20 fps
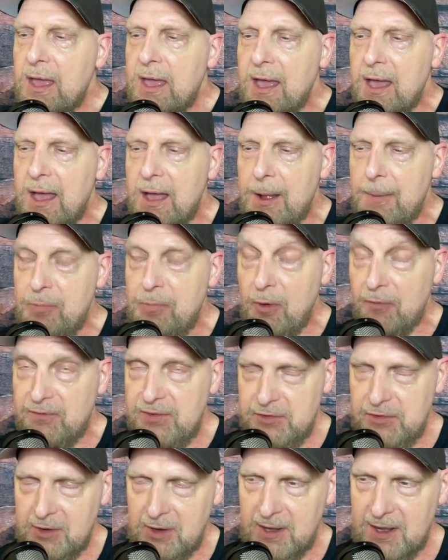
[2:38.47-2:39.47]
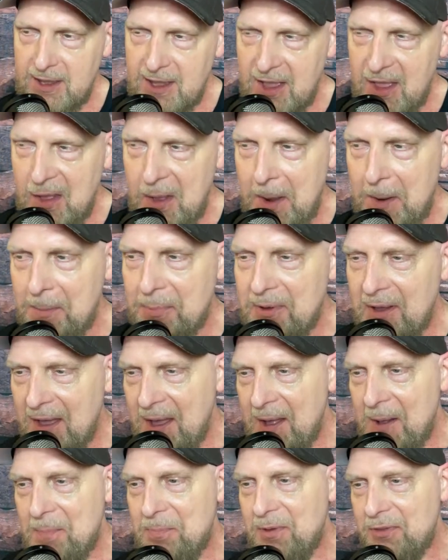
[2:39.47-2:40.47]
Not physically, I hope,
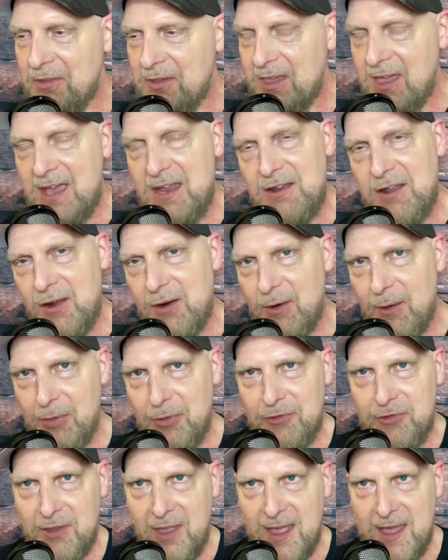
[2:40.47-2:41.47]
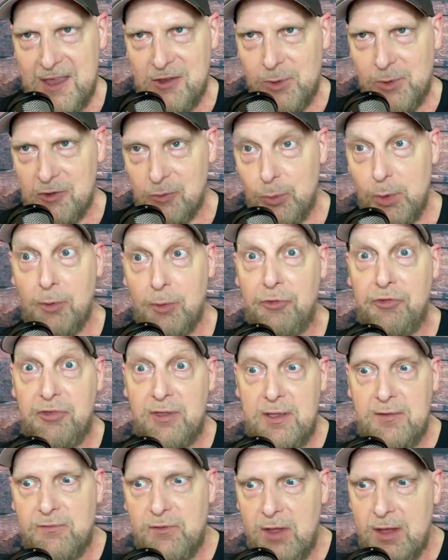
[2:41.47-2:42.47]
but the keynote on stage, which we'll
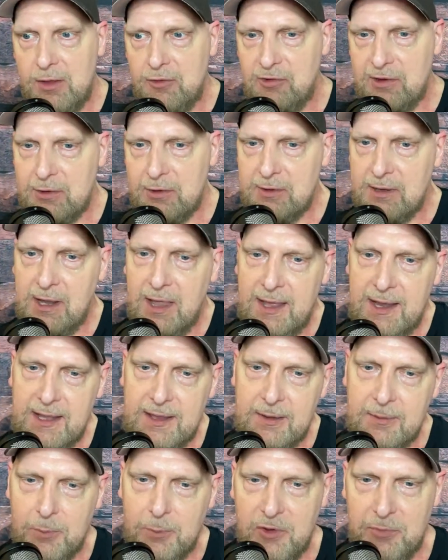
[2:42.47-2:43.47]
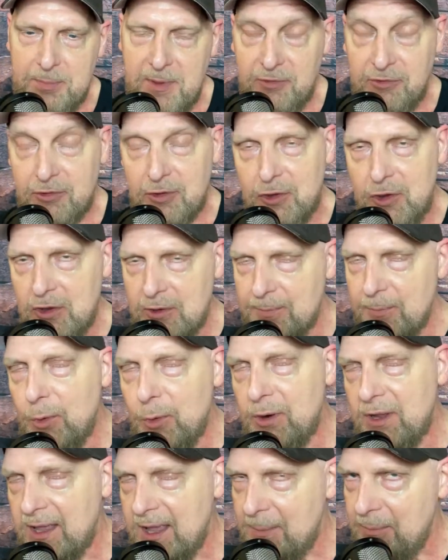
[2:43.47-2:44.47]
see virtually online with Mr. Good
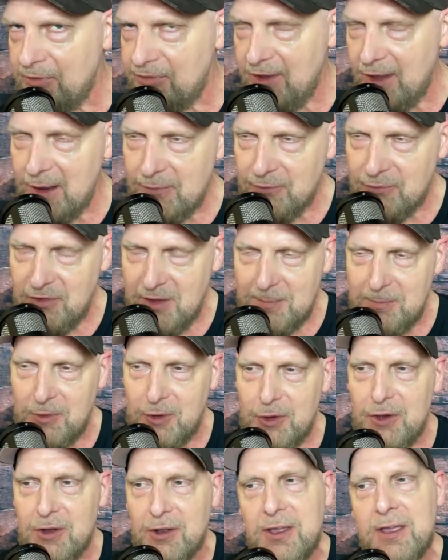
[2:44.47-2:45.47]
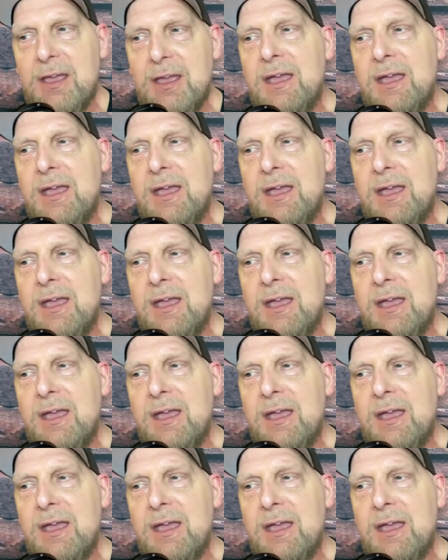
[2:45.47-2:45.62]
Morning himself, Tim Cook.